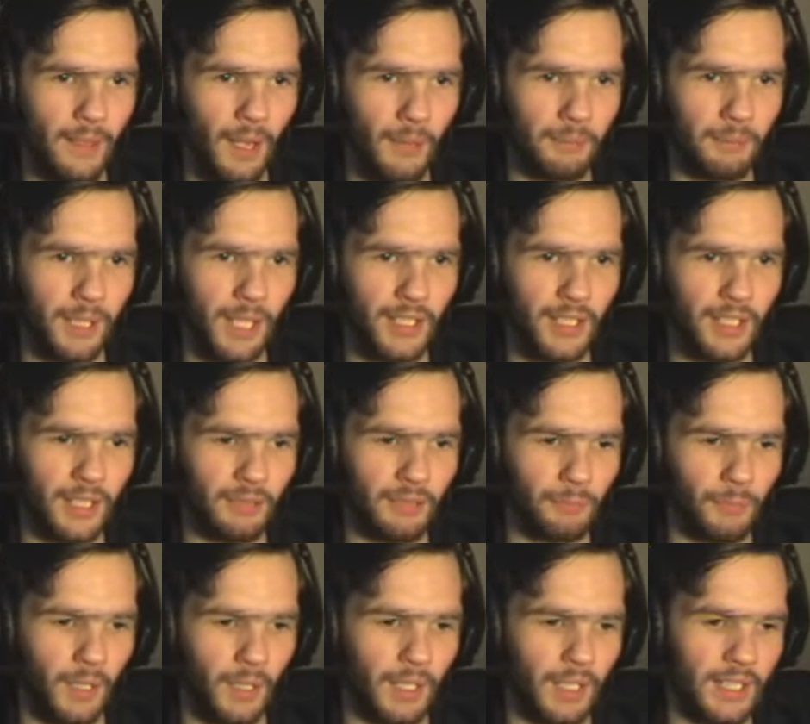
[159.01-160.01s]
I'm
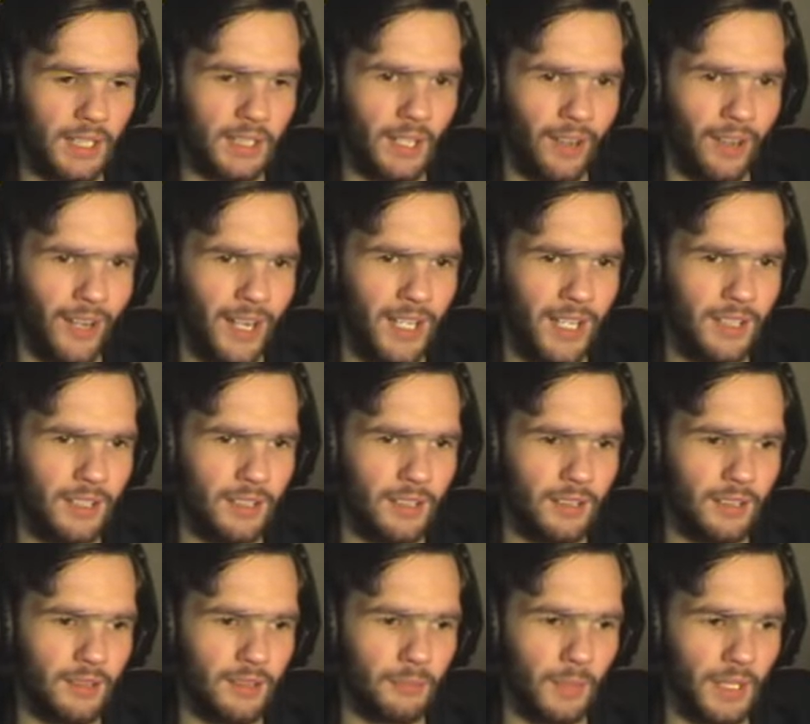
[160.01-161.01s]
guessing, wait, is it I?
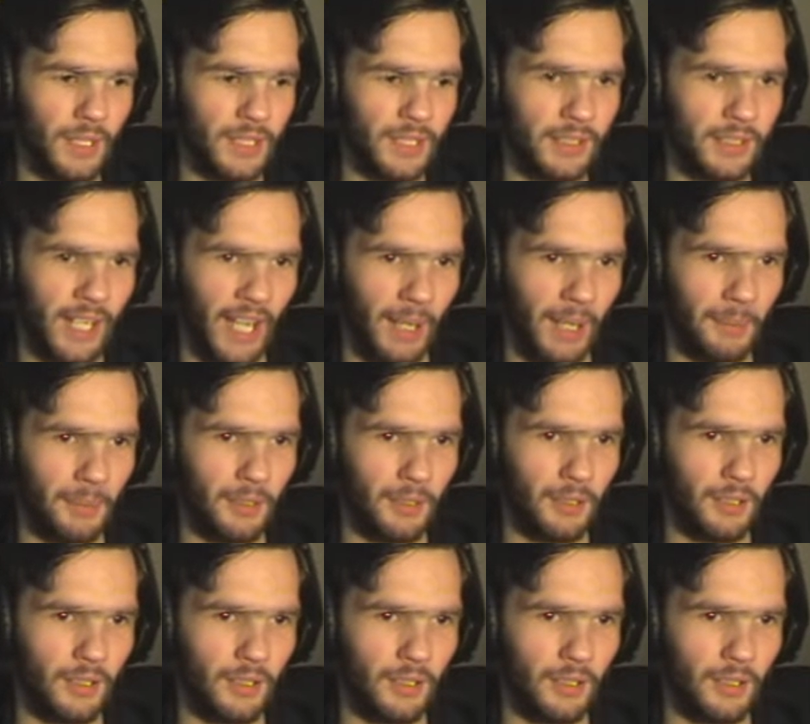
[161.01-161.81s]
Wait, is it tab?